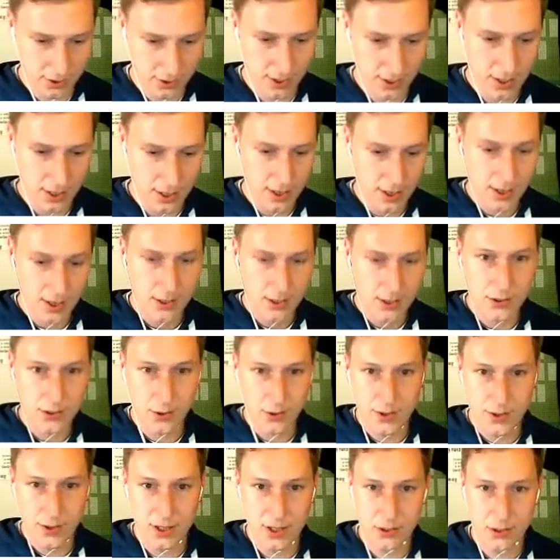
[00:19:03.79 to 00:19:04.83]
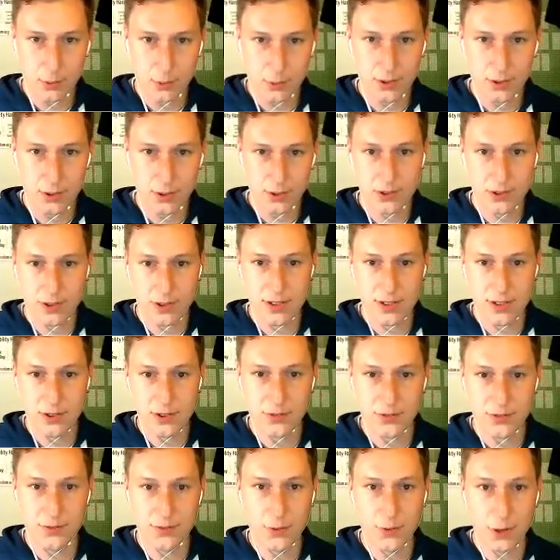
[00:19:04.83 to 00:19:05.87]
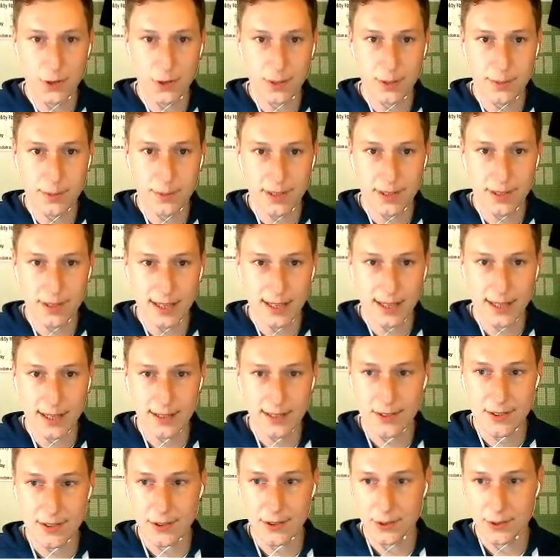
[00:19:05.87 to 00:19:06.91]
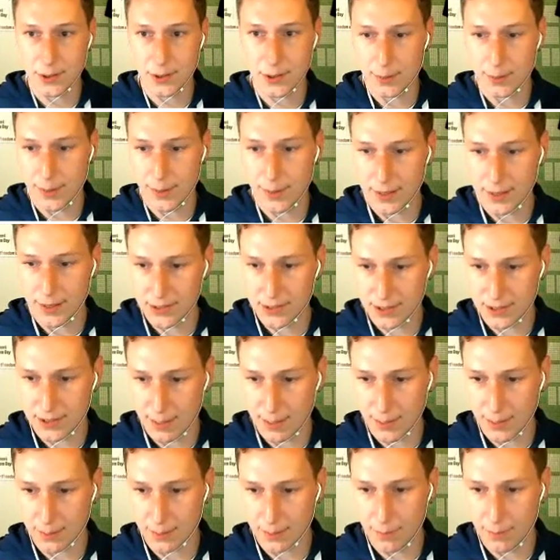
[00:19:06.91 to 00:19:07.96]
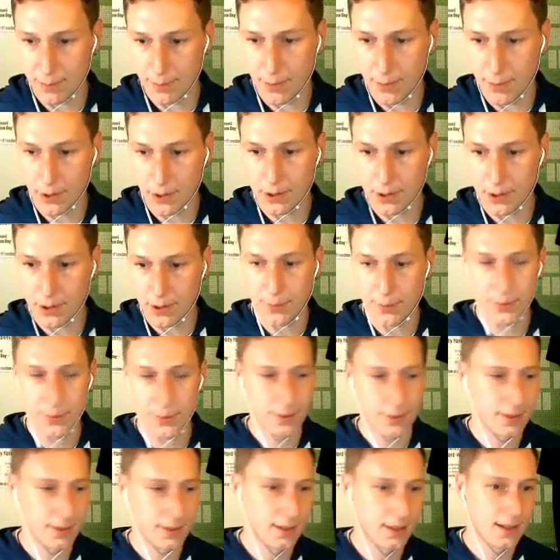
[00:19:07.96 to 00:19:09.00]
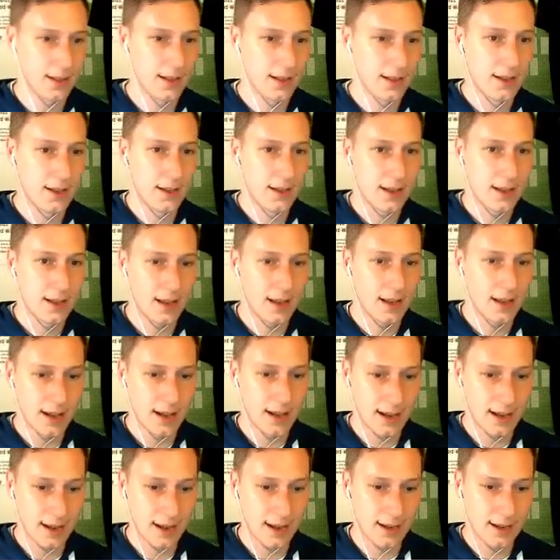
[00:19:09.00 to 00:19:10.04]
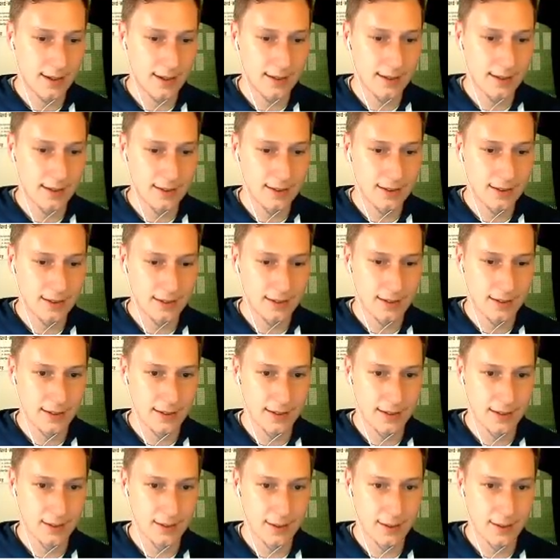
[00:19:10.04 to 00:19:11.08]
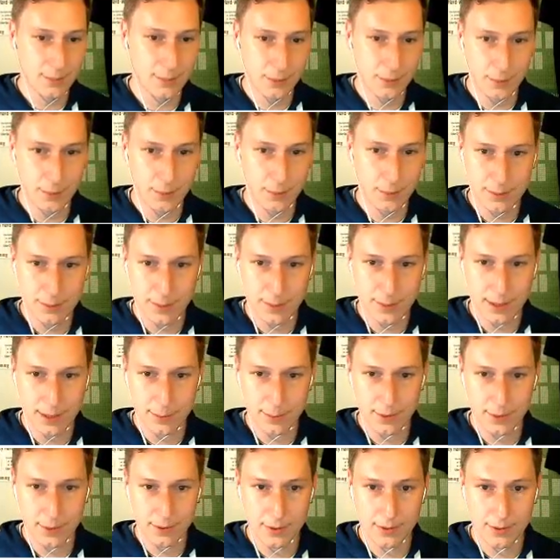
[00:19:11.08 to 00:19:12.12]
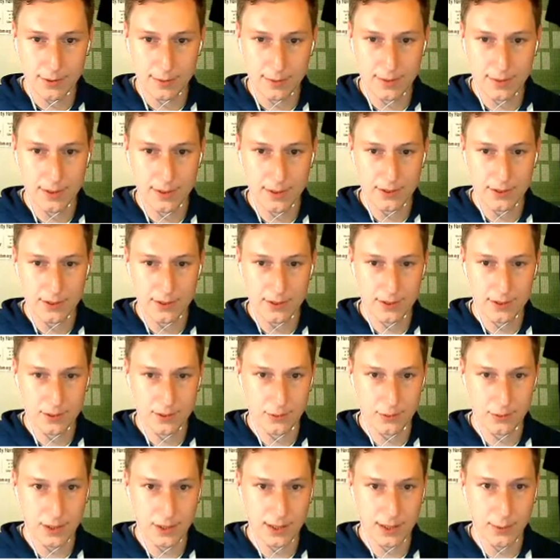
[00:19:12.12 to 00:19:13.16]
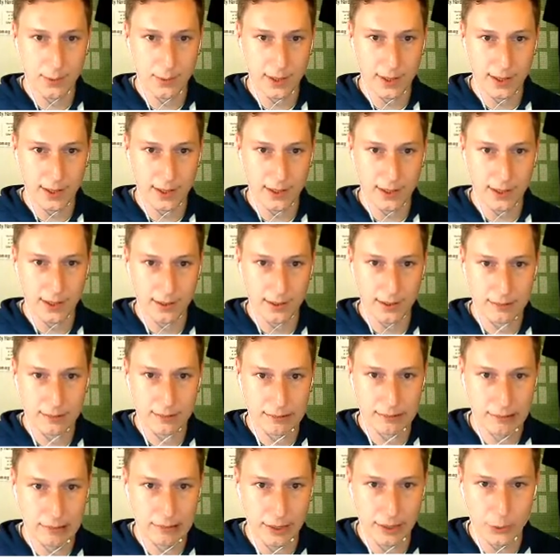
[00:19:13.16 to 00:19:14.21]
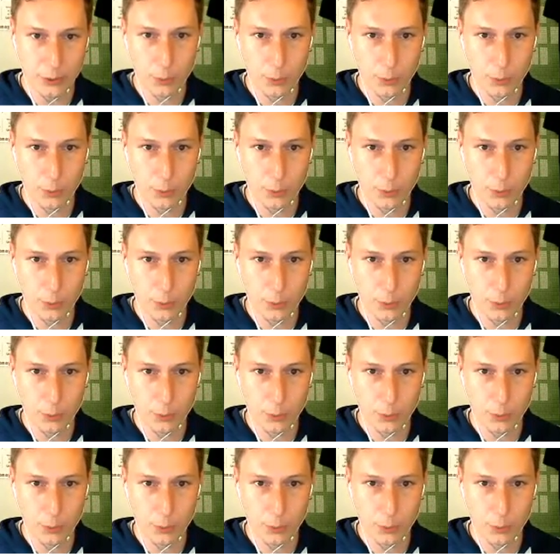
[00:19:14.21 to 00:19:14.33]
So this was transformed into a Balsamic mockup, and I'll probably be able. This is really quick, I hope.